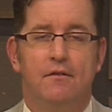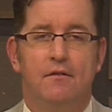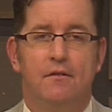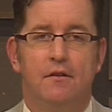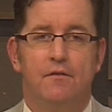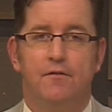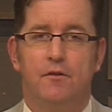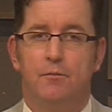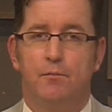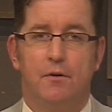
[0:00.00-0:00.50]

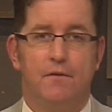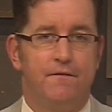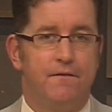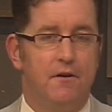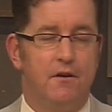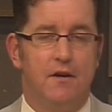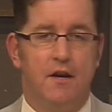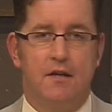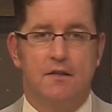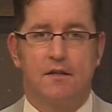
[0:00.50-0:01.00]
If you'd
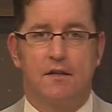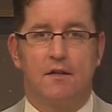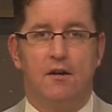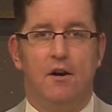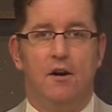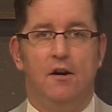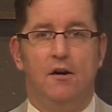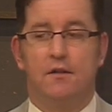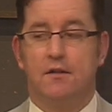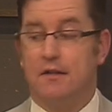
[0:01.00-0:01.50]
prefer not to
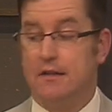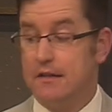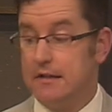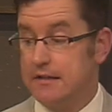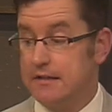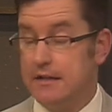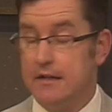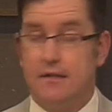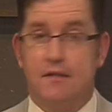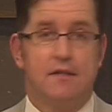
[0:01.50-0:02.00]
call,
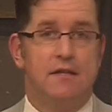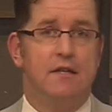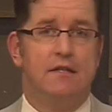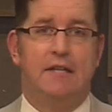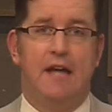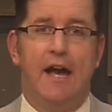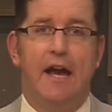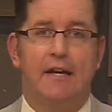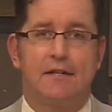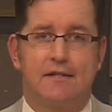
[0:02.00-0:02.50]
send us a
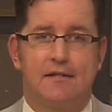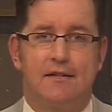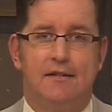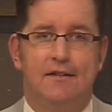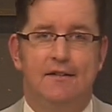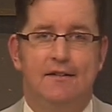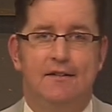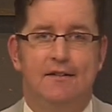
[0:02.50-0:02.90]
text.